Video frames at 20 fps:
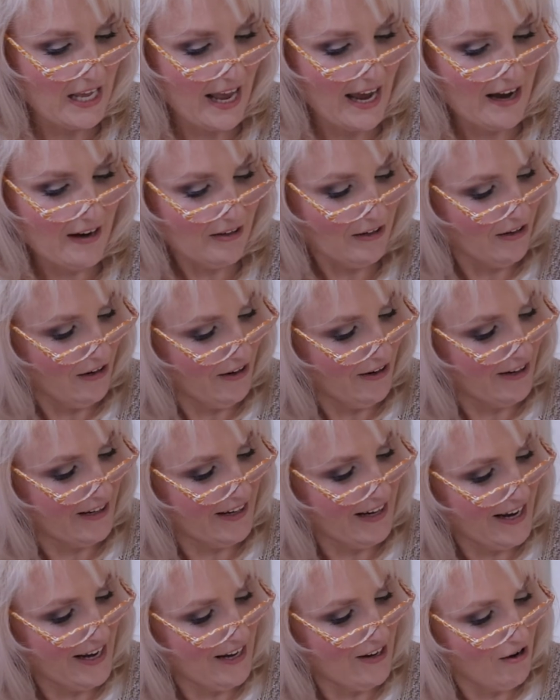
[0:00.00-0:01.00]
the
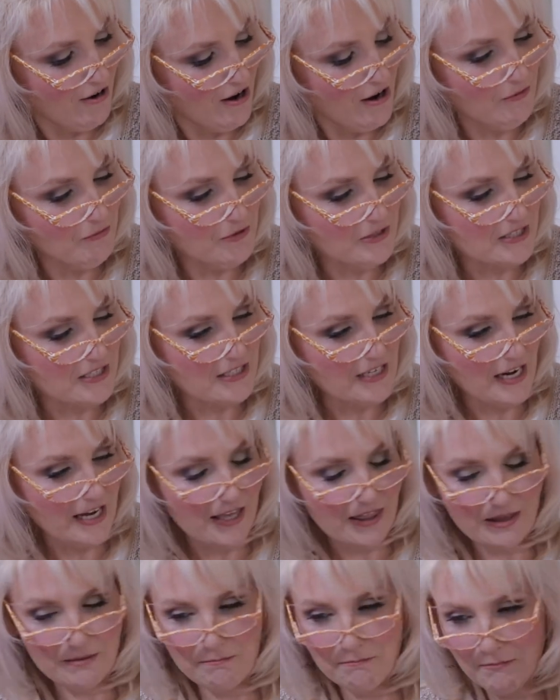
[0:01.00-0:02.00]
outline, and I would
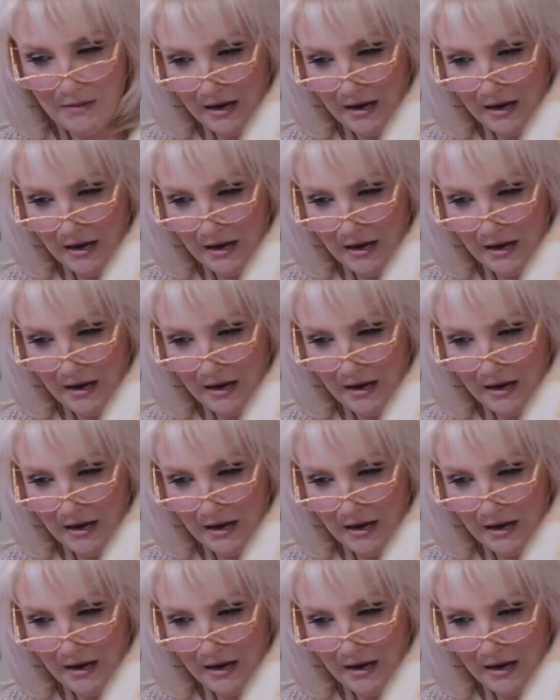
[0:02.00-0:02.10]
say that